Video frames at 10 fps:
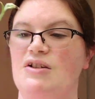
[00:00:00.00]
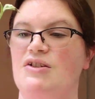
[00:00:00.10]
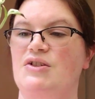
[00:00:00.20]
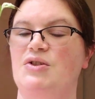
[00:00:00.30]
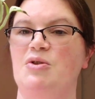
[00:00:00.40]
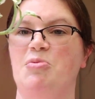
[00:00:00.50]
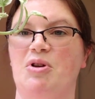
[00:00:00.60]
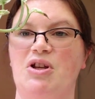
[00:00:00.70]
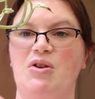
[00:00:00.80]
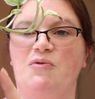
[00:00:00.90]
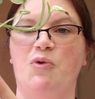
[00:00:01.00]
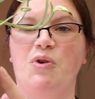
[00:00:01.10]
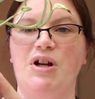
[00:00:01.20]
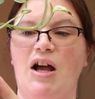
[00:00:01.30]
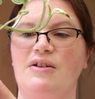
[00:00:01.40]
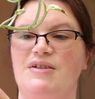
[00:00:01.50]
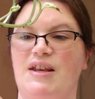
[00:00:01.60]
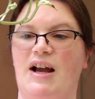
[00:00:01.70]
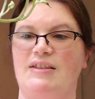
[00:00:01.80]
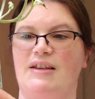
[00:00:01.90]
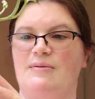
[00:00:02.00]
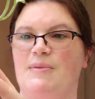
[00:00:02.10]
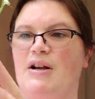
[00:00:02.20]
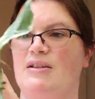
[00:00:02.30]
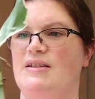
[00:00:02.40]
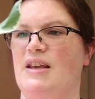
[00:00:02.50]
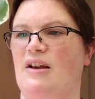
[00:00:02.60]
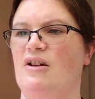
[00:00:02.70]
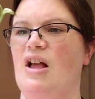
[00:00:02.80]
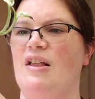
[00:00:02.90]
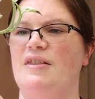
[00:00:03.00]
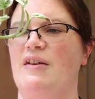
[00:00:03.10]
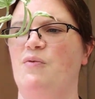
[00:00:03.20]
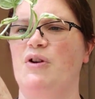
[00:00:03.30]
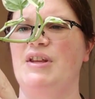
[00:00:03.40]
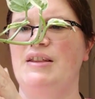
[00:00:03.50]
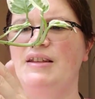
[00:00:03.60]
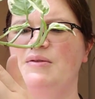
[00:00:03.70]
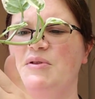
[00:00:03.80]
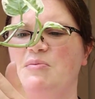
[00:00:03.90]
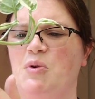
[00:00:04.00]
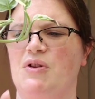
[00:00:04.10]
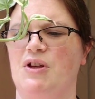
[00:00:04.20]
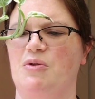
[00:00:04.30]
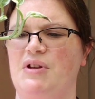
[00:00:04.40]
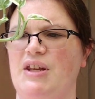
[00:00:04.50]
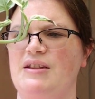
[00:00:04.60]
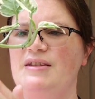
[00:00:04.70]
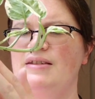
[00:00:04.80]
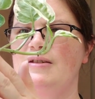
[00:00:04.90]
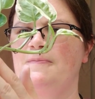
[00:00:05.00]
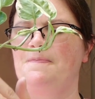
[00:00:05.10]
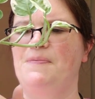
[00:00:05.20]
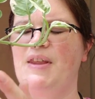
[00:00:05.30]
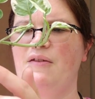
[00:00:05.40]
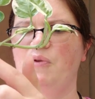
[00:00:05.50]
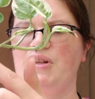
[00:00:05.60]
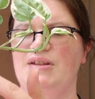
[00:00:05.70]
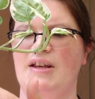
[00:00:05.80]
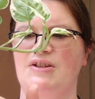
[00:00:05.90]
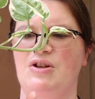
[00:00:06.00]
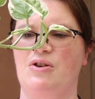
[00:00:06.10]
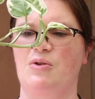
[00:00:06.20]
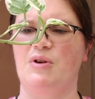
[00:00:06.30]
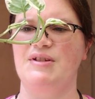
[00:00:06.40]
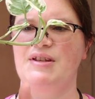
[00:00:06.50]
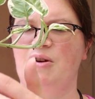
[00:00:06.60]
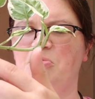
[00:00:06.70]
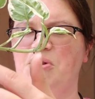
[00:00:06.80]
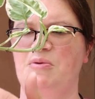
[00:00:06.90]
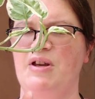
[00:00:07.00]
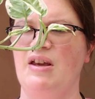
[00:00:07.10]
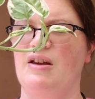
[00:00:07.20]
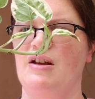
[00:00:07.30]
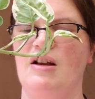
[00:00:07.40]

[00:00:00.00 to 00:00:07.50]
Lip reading: Super cute. $4 they got them on sale. They have one that, this one's more of the greens. They have one that's like turquoisey or bluey.